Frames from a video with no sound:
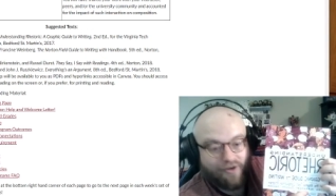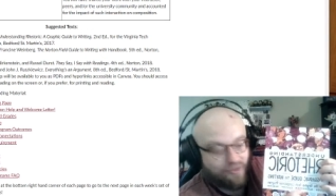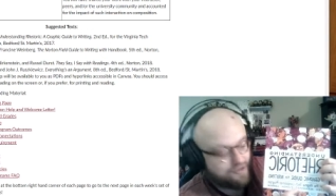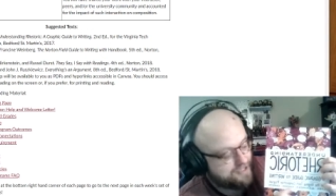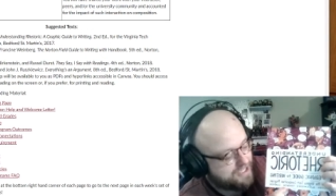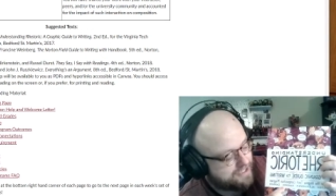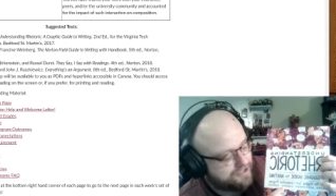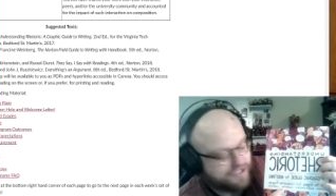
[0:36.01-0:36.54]
There's
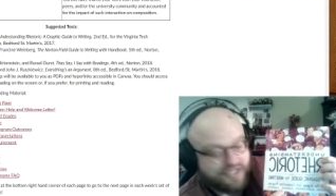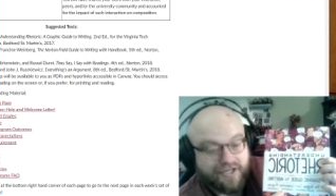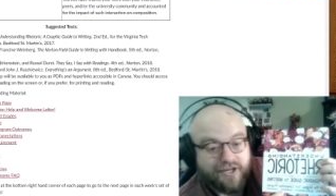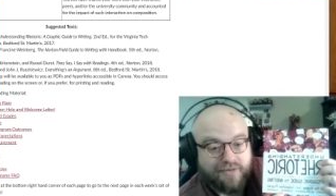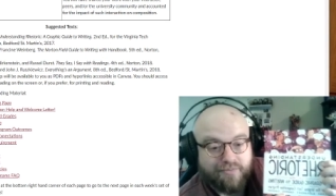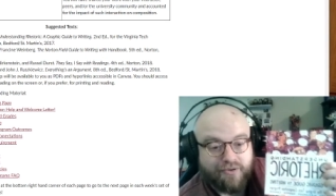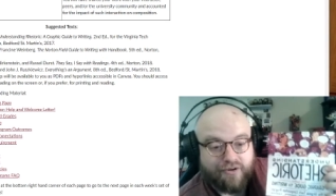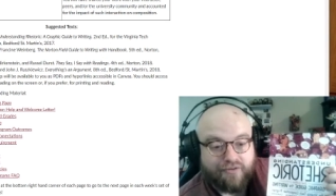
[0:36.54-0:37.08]
actually a
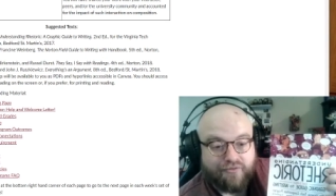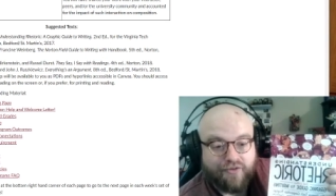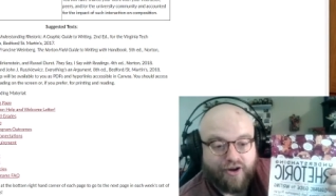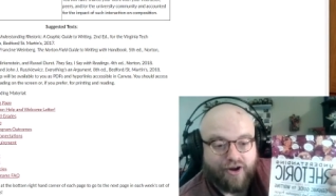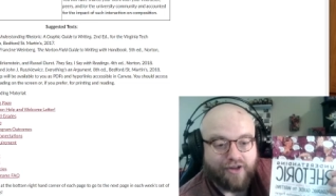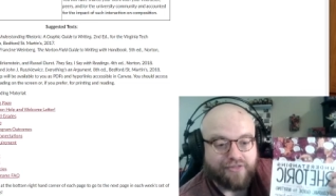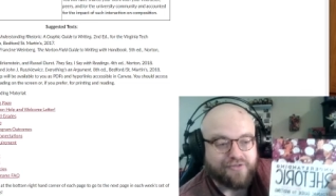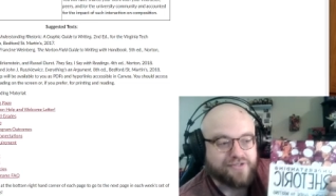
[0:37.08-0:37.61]
number of
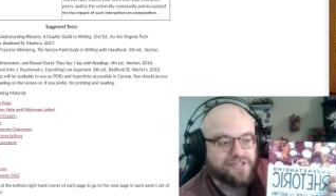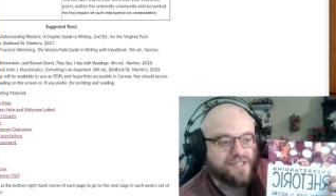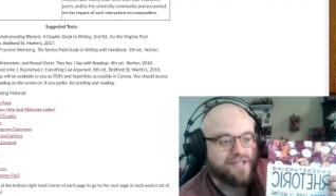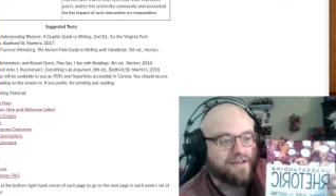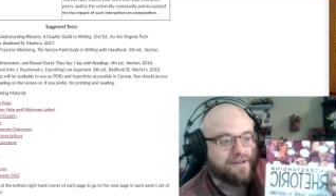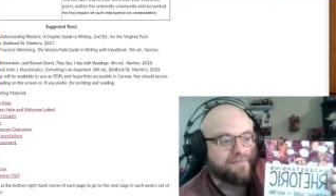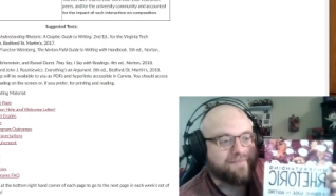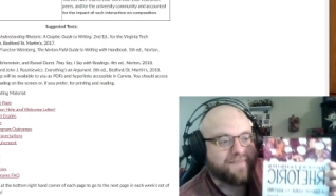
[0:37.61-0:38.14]
authors
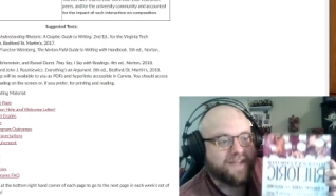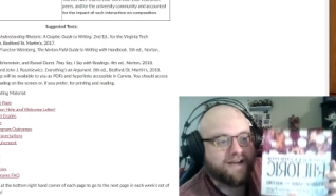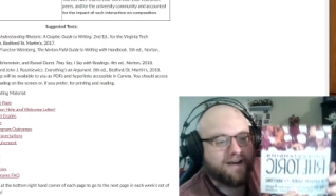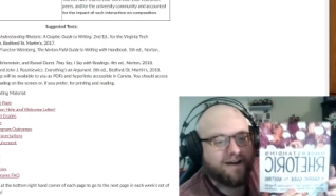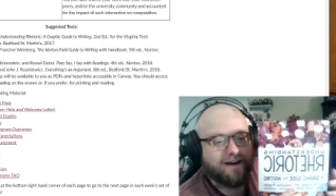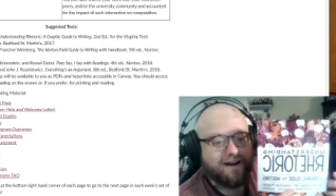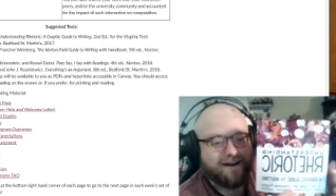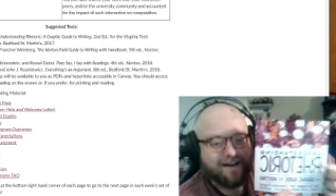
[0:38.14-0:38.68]
here,
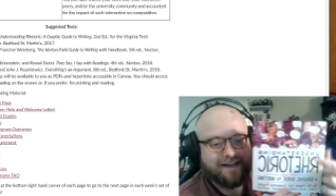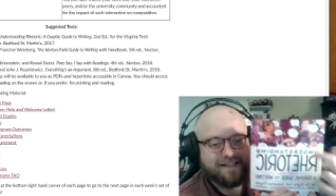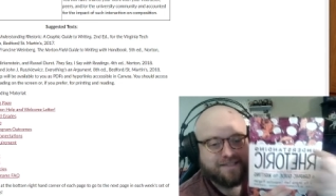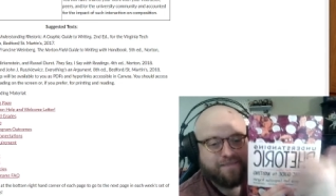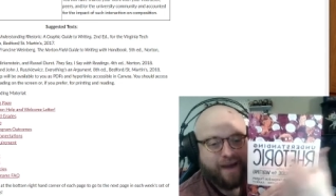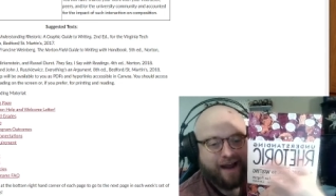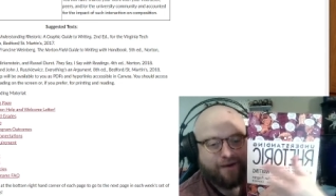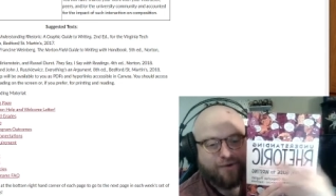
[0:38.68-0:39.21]
and it's
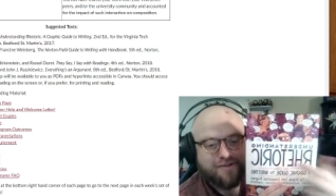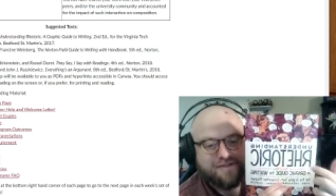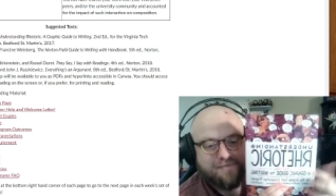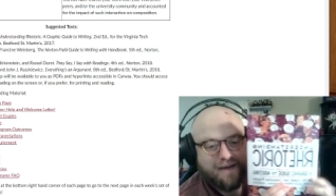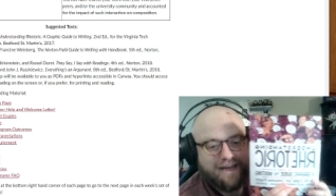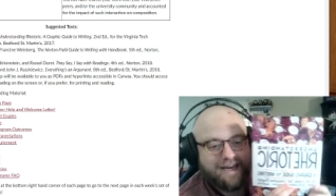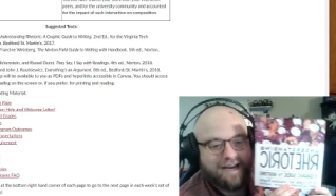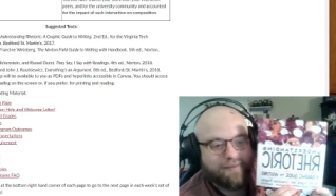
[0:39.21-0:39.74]
backwards in my
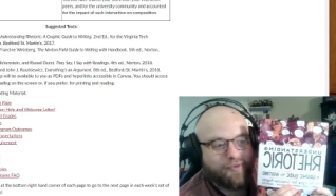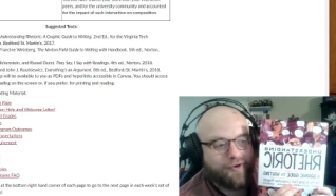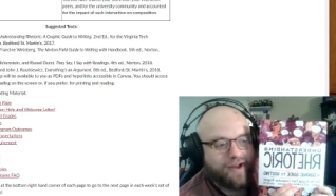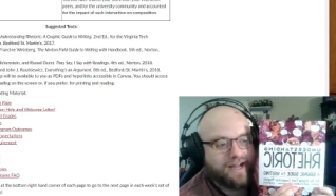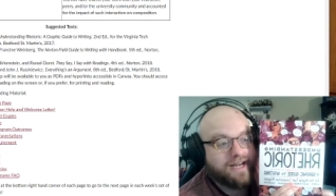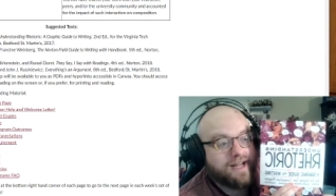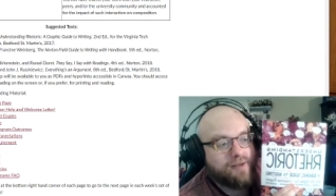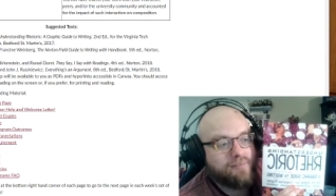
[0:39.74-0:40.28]
camera right
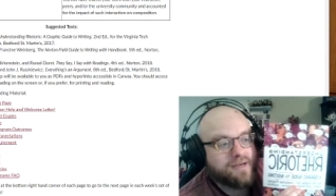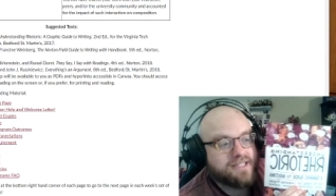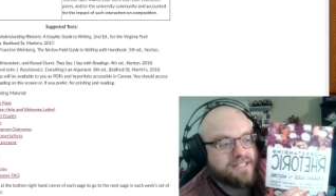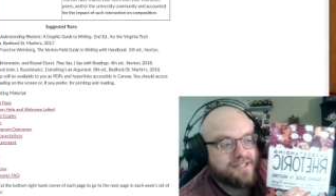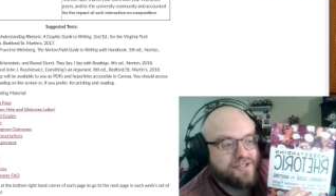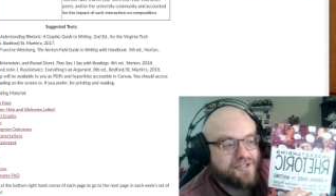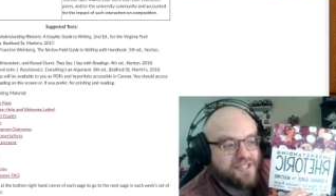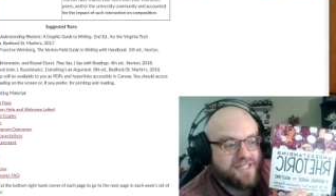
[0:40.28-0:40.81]
now, but it's
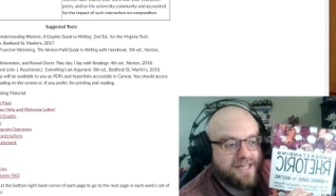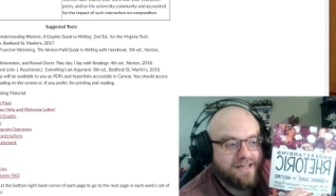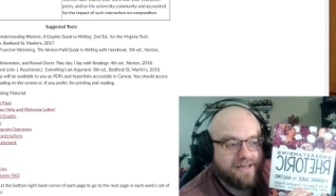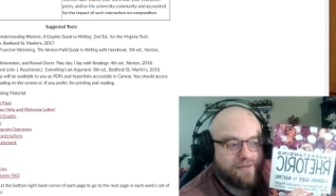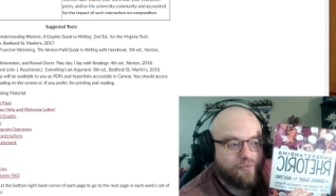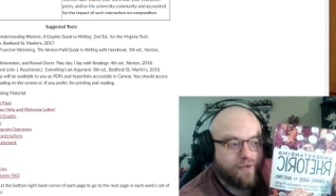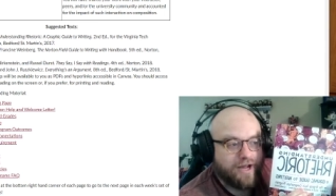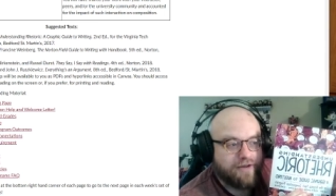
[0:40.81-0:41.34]

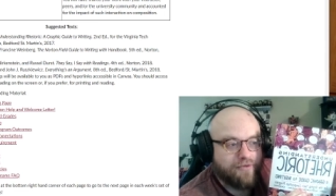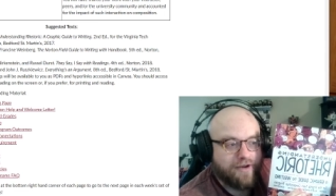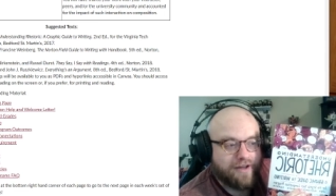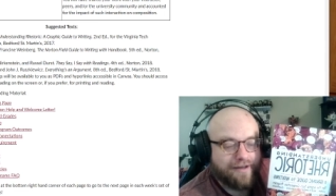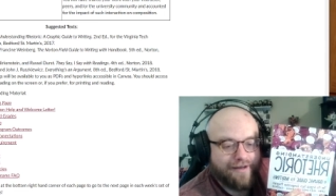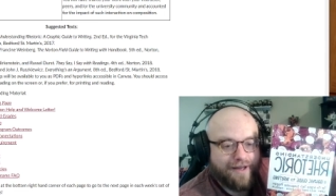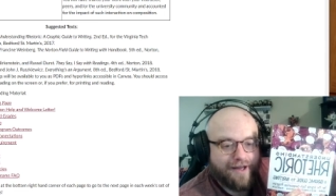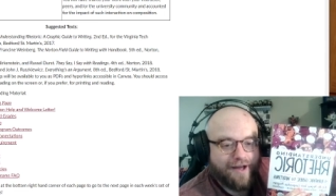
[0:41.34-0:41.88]
Understanding Rhetoric,
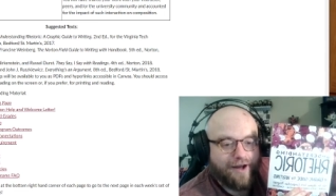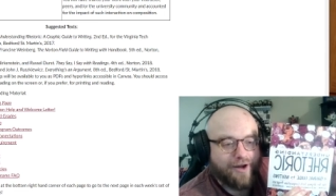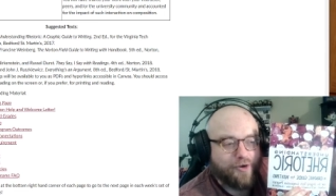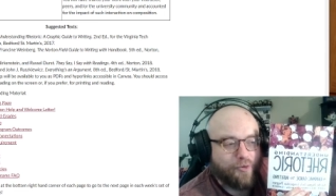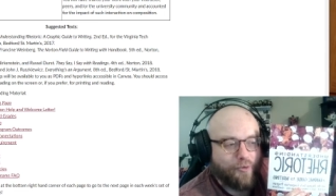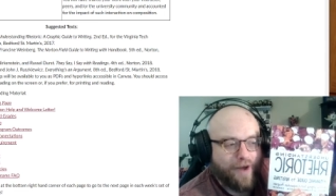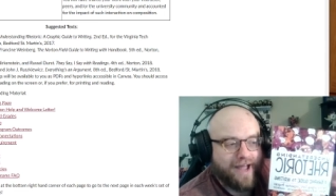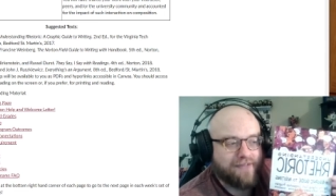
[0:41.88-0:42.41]
a
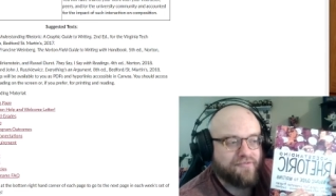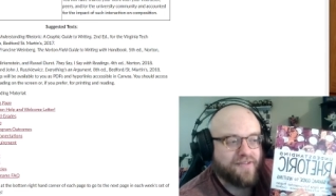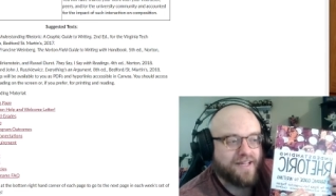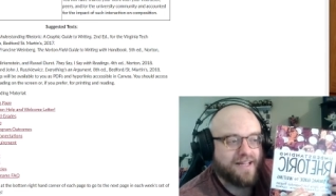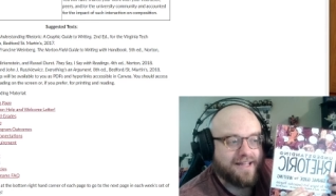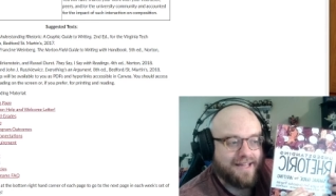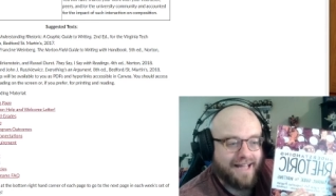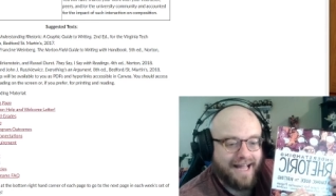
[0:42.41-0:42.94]
Graphic
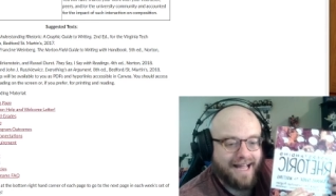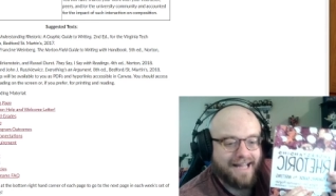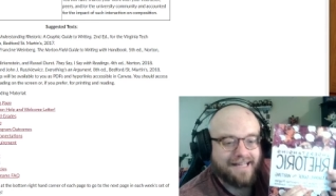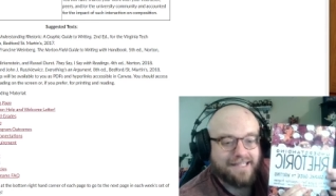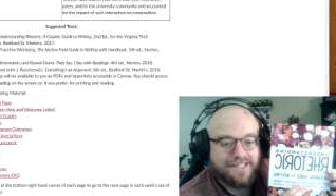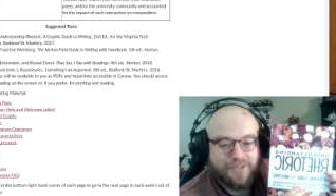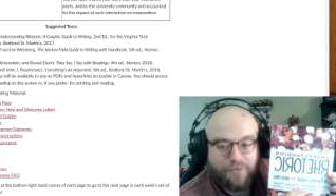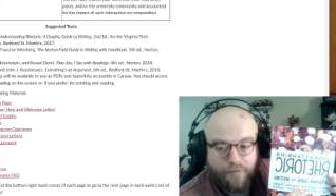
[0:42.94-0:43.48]

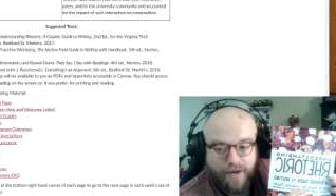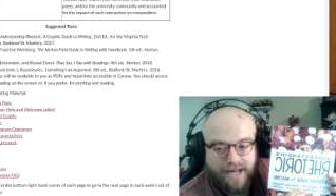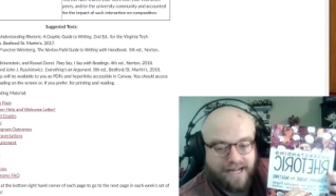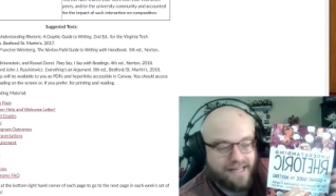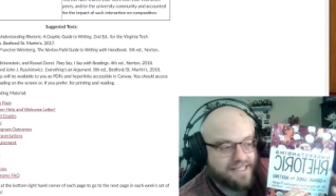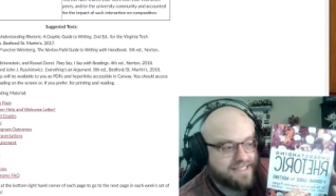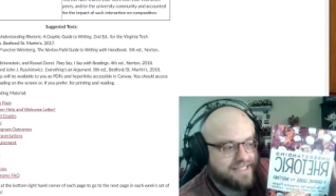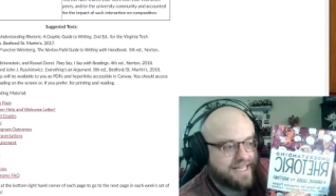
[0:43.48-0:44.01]
Guide to
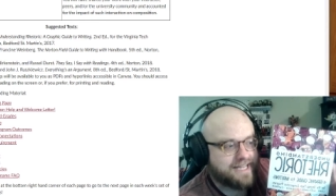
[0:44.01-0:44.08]
Writing, second